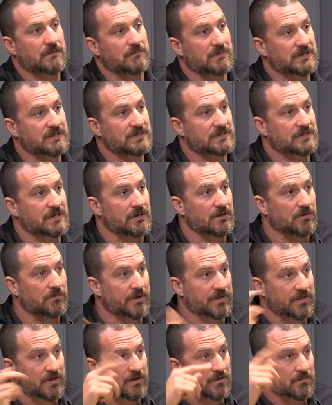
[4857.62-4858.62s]
can be still,
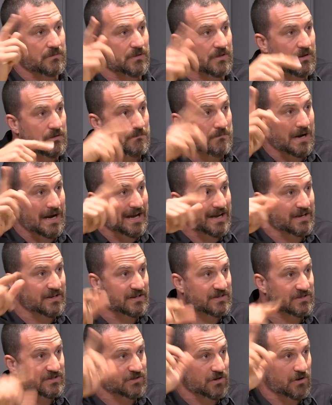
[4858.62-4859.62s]
but their
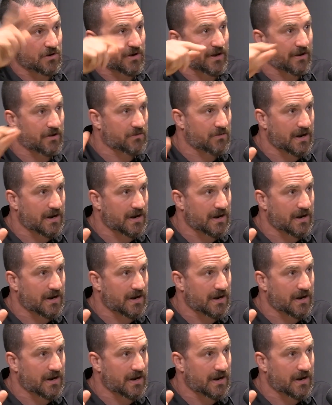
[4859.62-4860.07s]
mind is darting